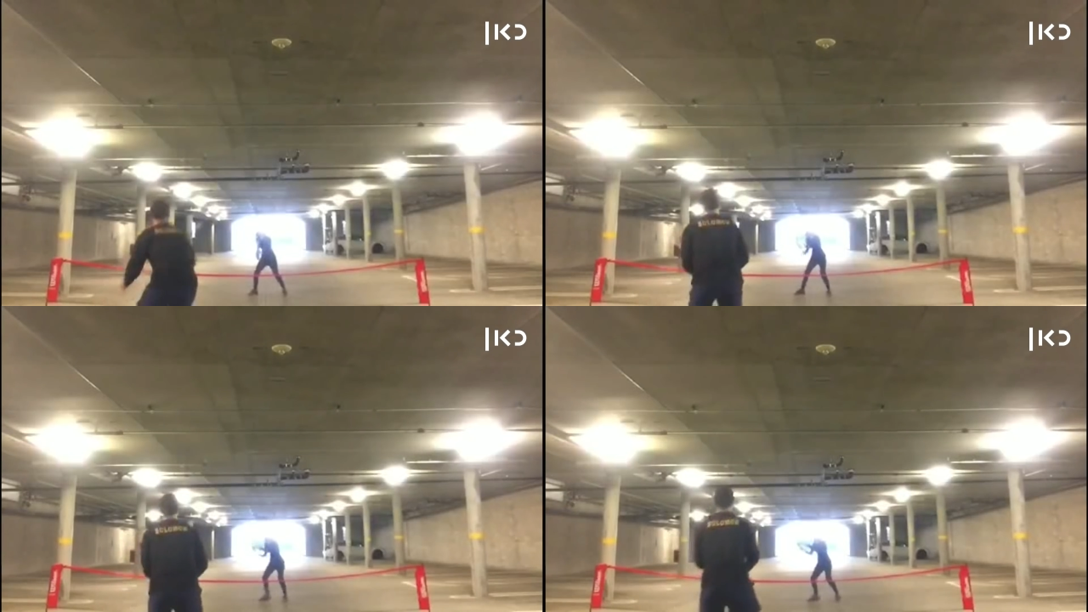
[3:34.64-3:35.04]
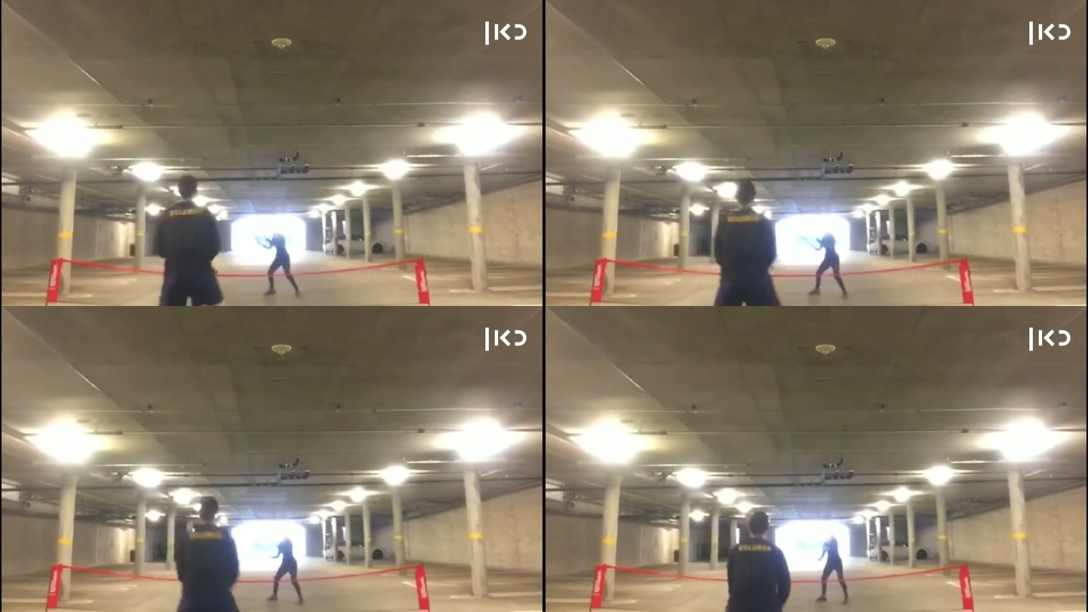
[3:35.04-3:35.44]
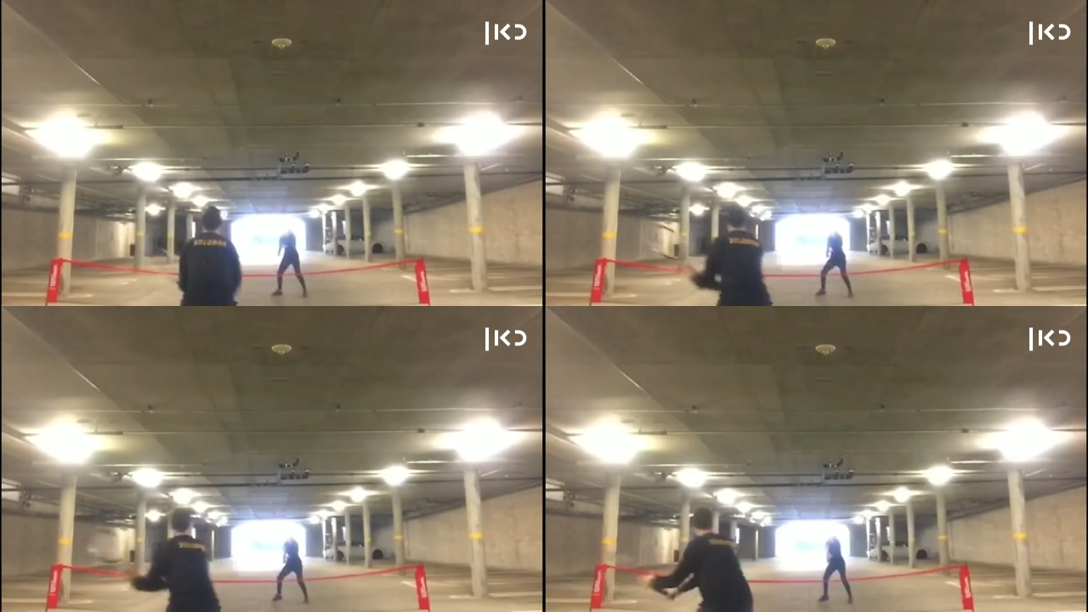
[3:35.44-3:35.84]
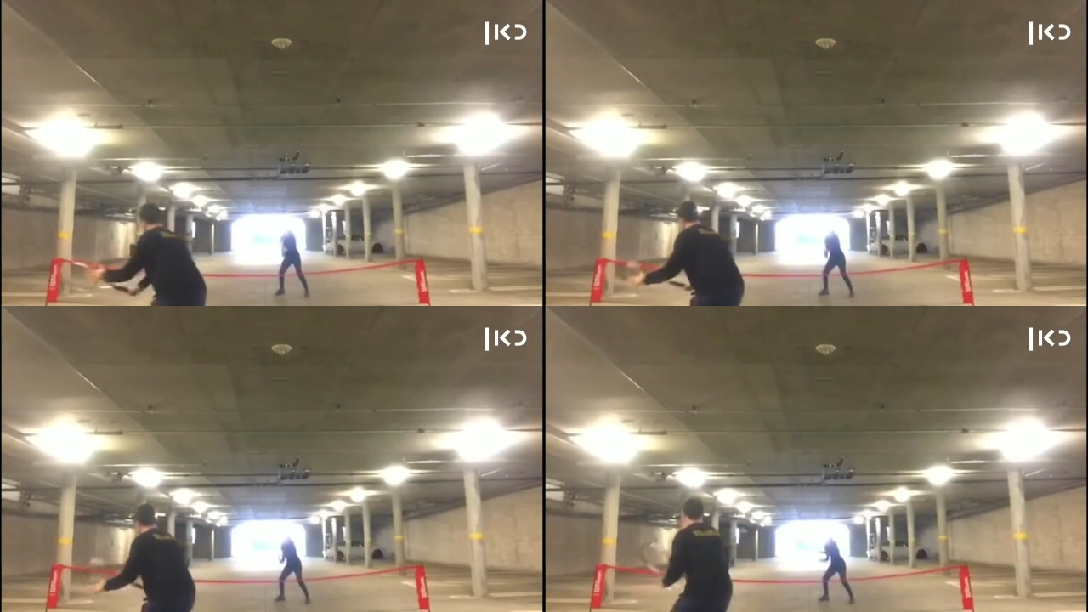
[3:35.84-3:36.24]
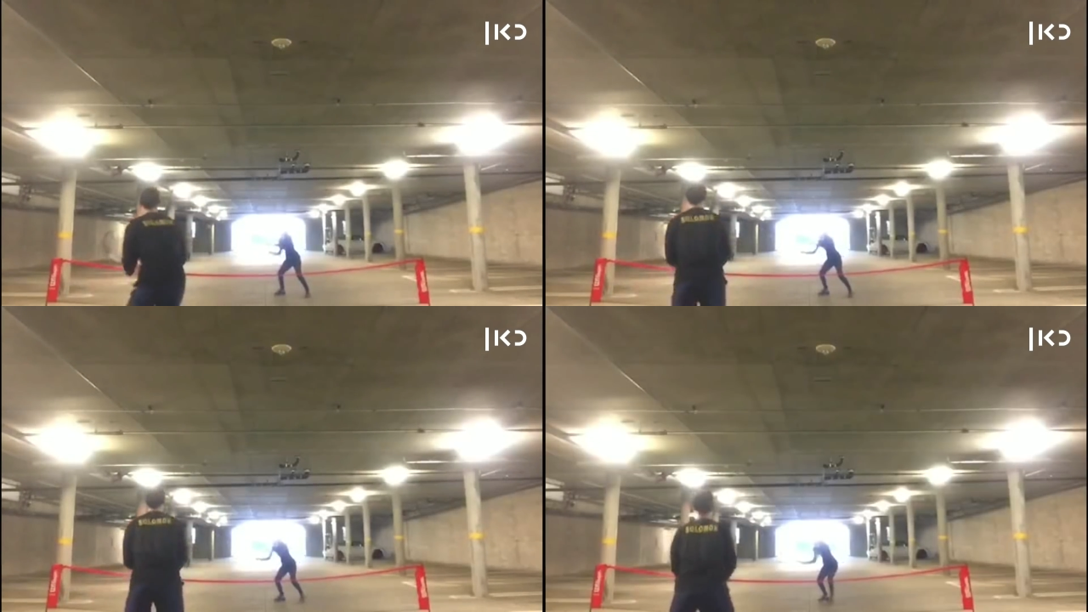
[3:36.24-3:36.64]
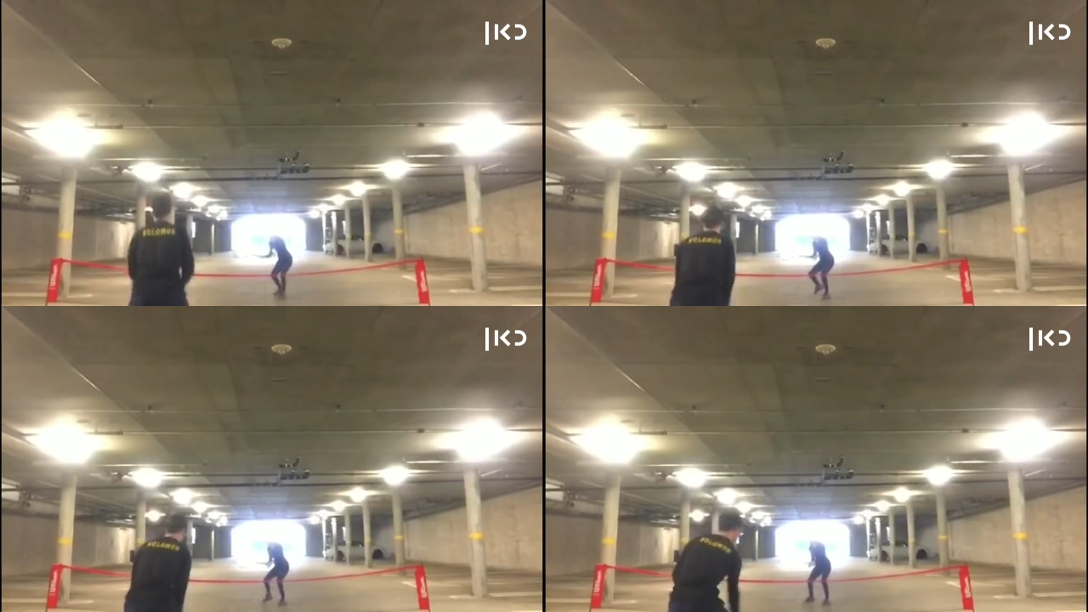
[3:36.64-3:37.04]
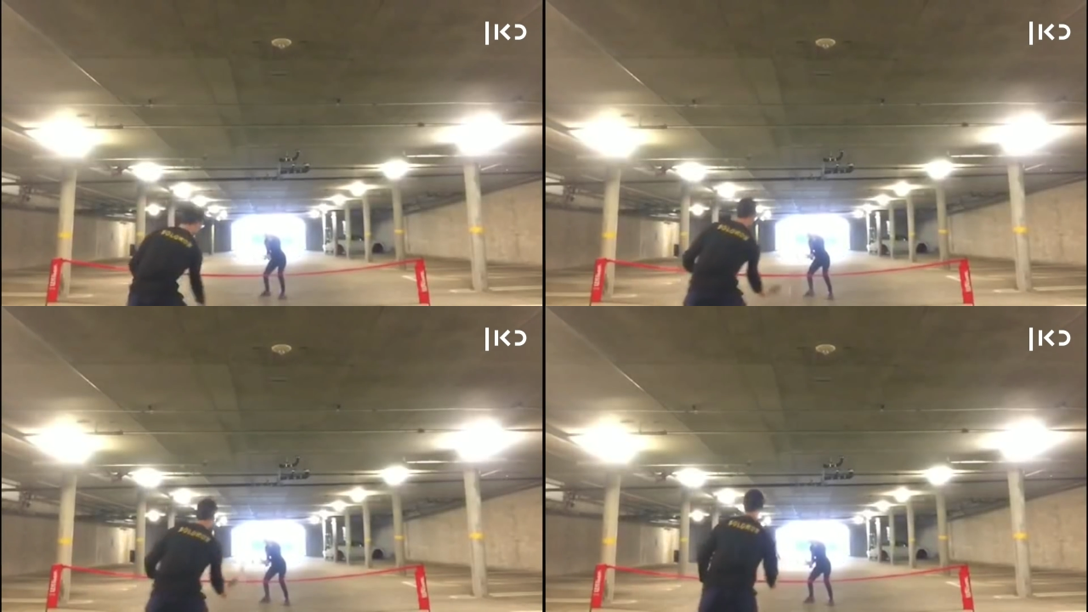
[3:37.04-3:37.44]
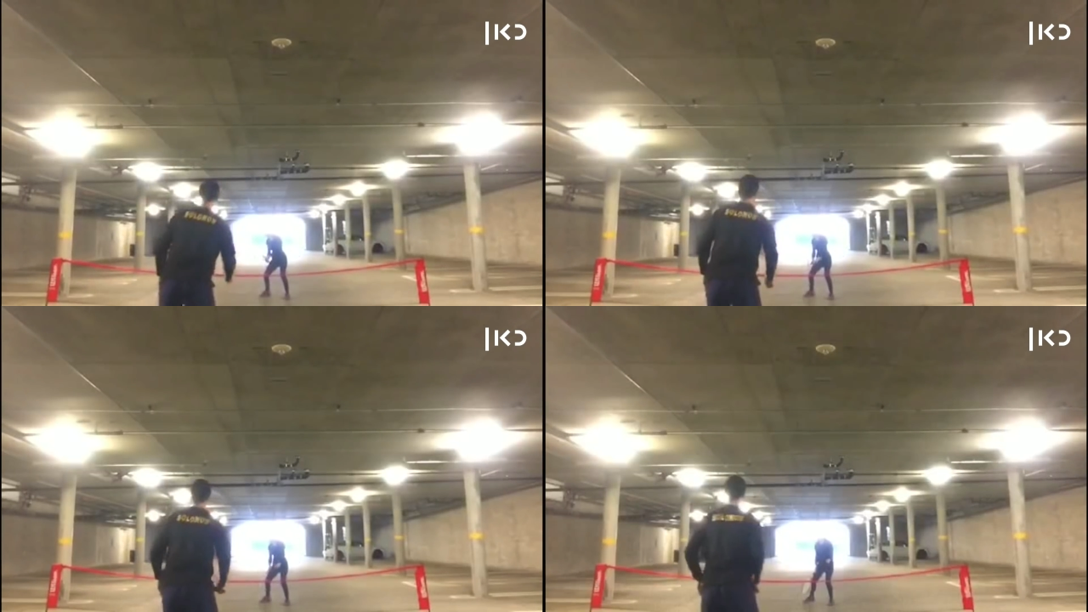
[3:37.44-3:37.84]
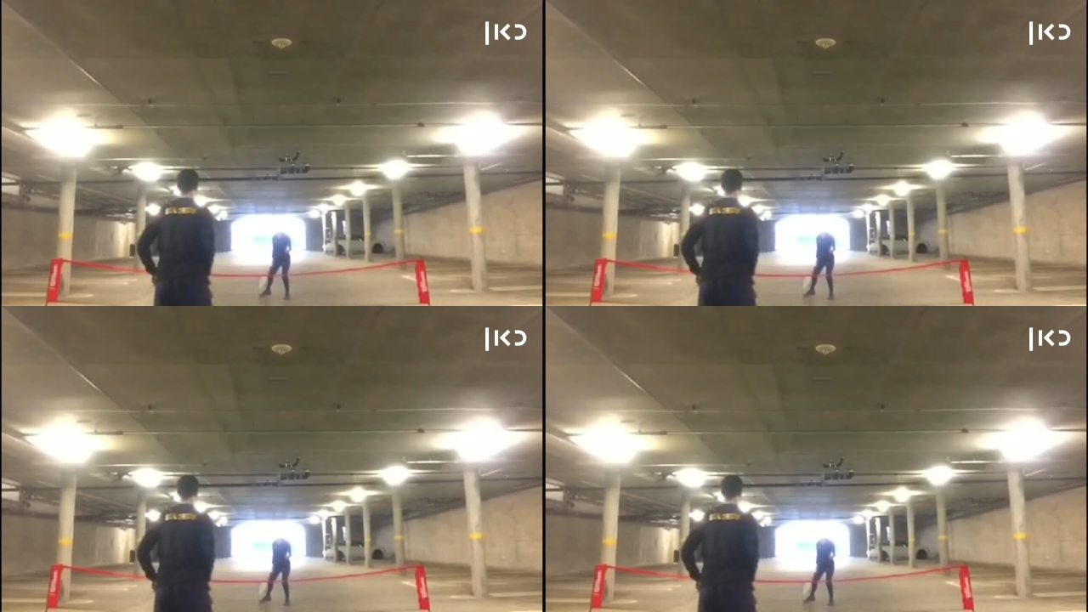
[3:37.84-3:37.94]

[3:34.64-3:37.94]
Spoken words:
[unreadable: no face in view]